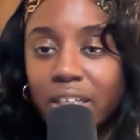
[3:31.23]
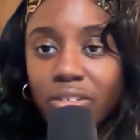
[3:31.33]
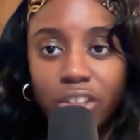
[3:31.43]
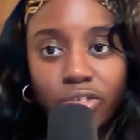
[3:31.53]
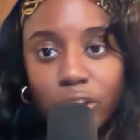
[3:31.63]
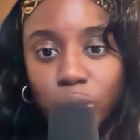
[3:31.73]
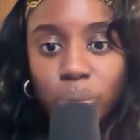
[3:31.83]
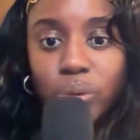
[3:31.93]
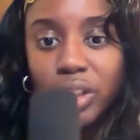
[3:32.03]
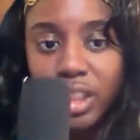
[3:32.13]
different
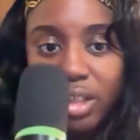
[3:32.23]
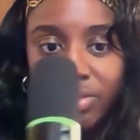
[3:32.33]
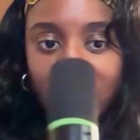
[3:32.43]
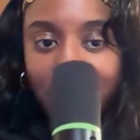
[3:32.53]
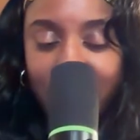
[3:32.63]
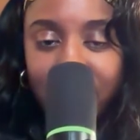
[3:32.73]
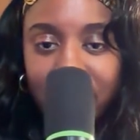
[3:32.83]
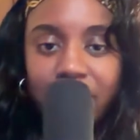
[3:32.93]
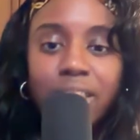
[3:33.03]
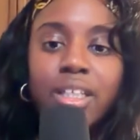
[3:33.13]
tools come
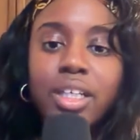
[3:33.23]
together,